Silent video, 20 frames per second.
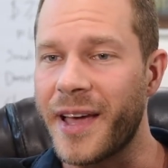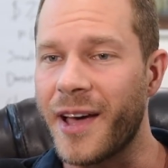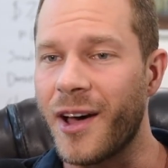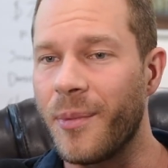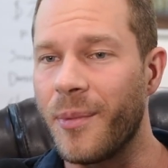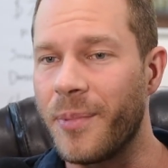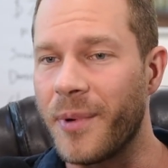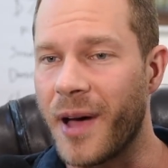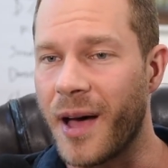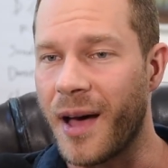
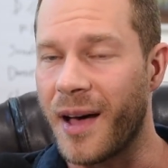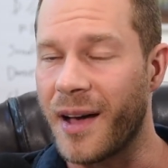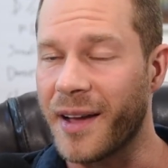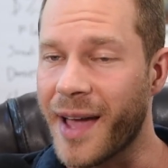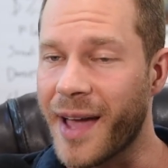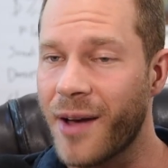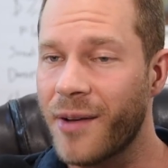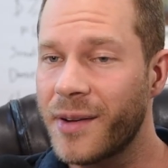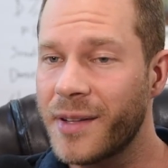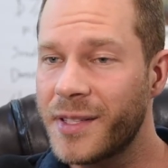help uh,
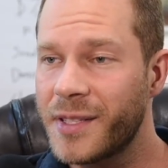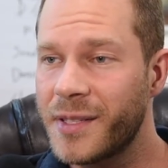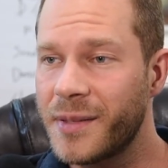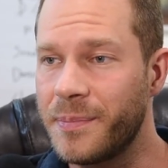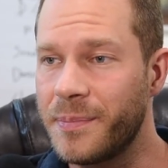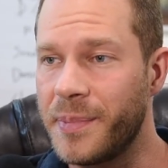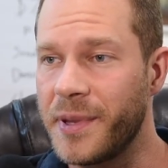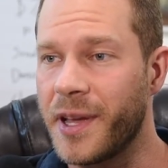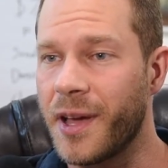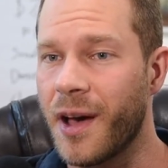
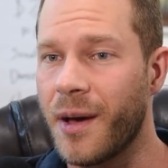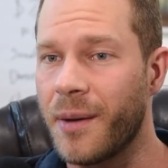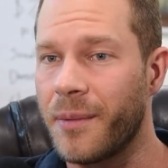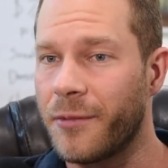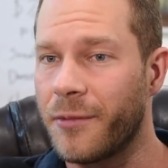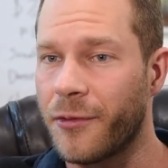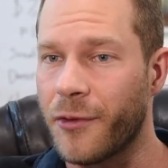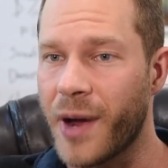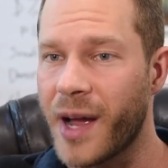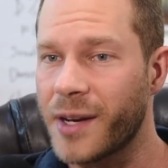accountants
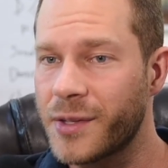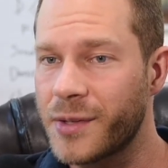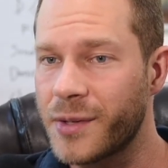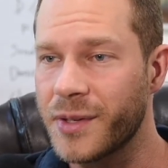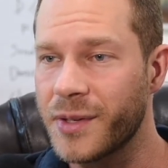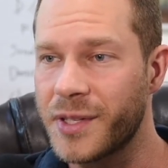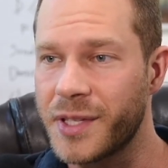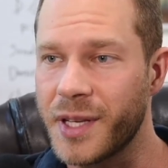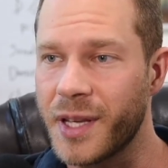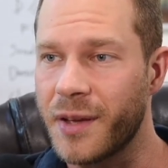become
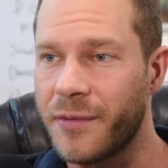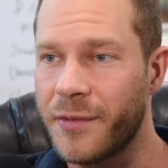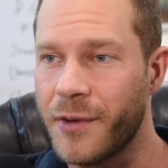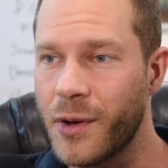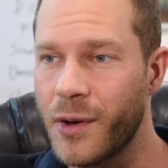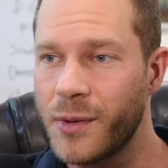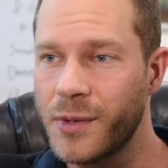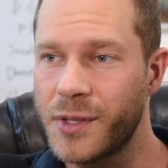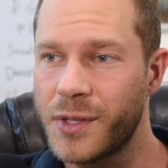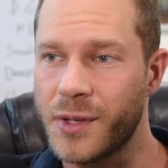fractional
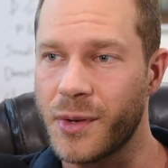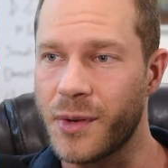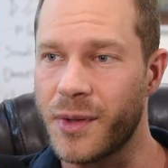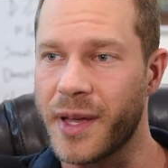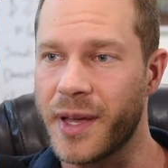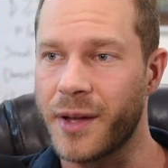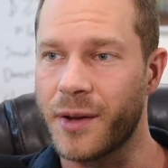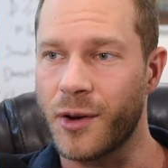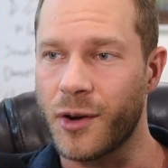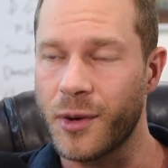CFOs so
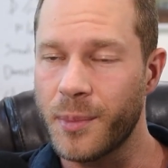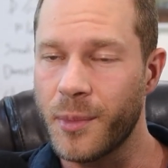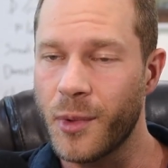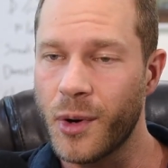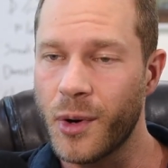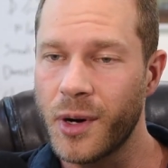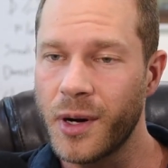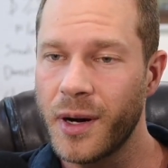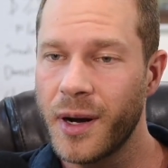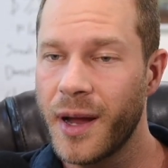they can earn
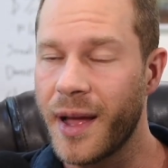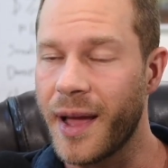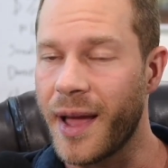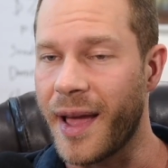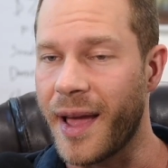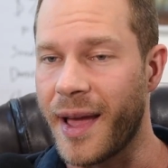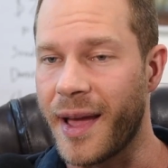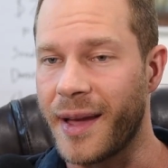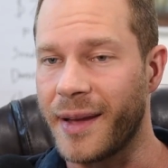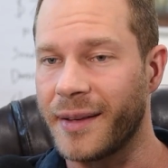more
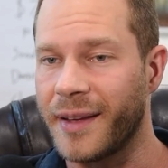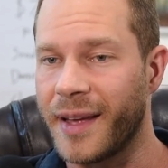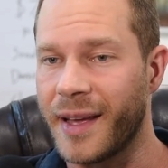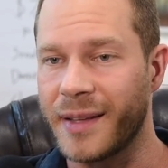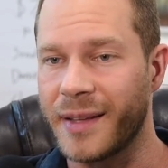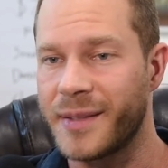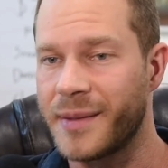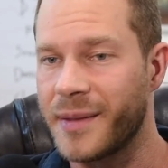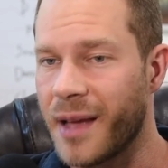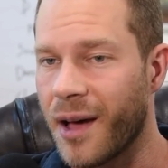and
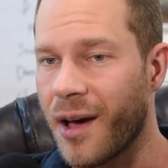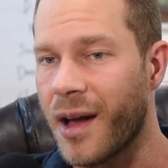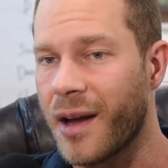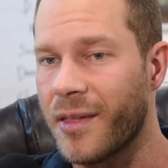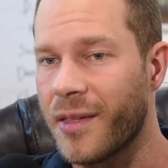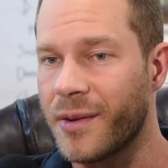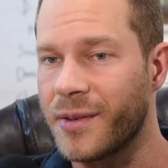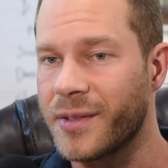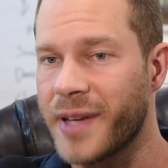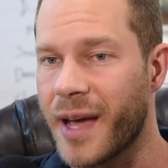get a lot
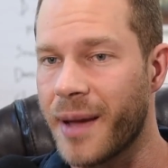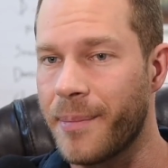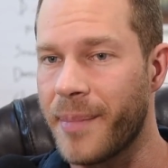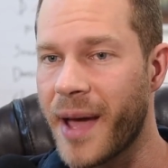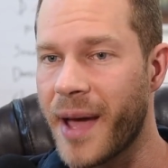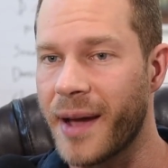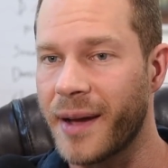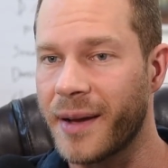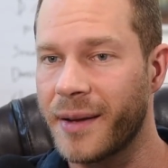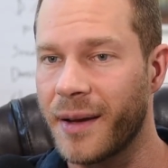of their time
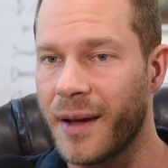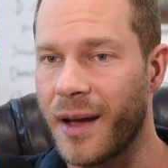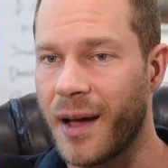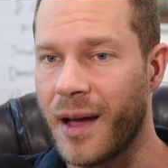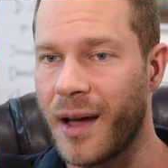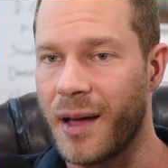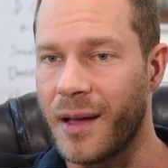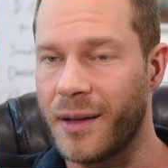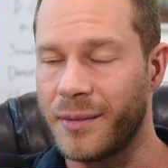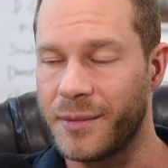back
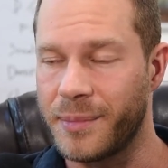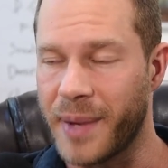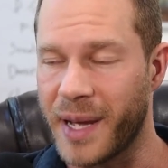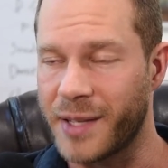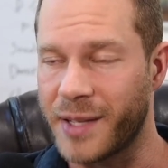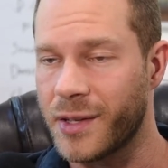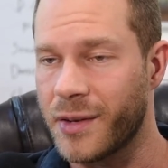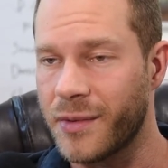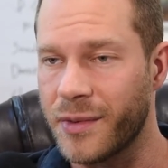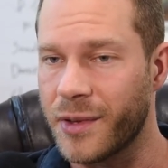uh,
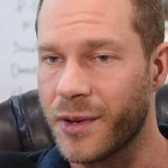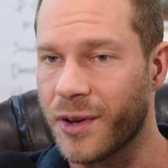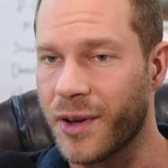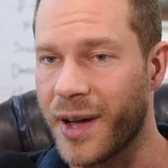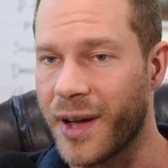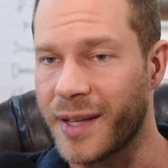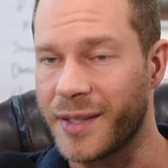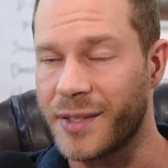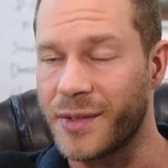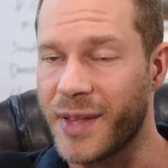by serving their
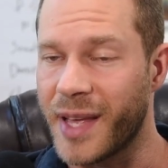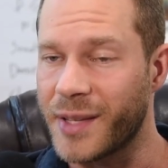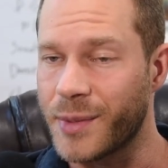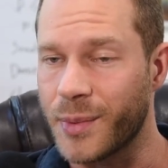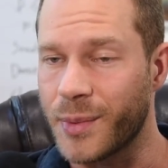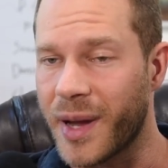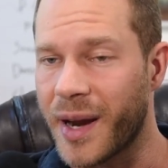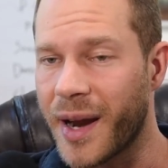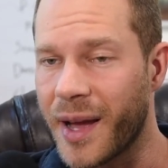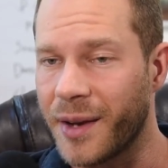clients. So that's
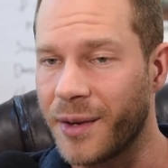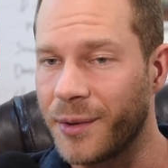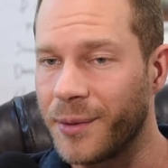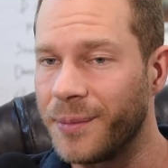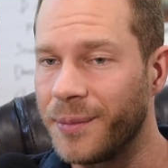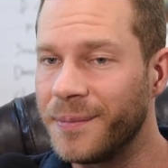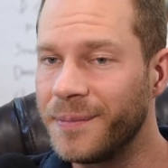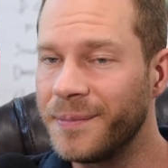what I do